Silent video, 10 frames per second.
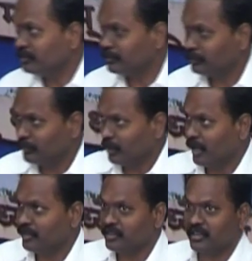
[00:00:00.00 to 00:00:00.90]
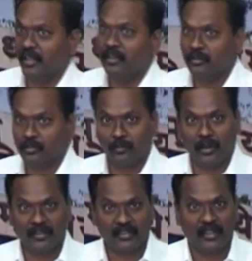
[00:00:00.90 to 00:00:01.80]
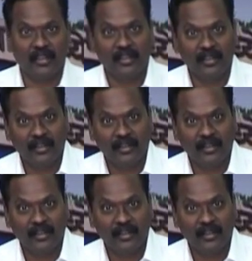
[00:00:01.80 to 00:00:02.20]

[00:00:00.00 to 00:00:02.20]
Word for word: from large scale to small scale